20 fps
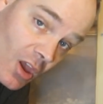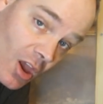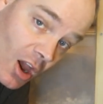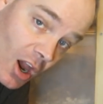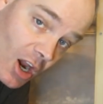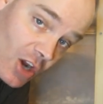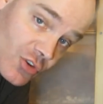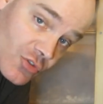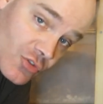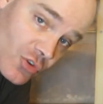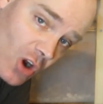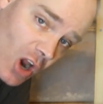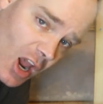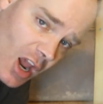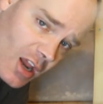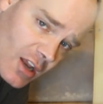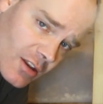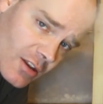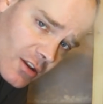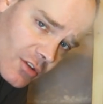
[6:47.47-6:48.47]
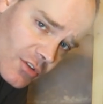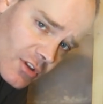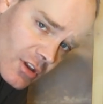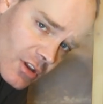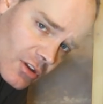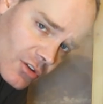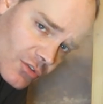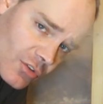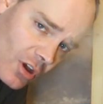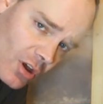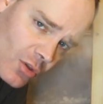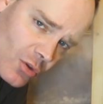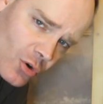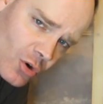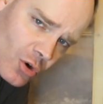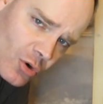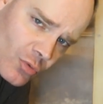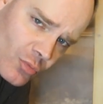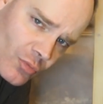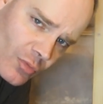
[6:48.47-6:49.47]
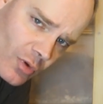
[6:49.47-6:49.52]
I've tried these other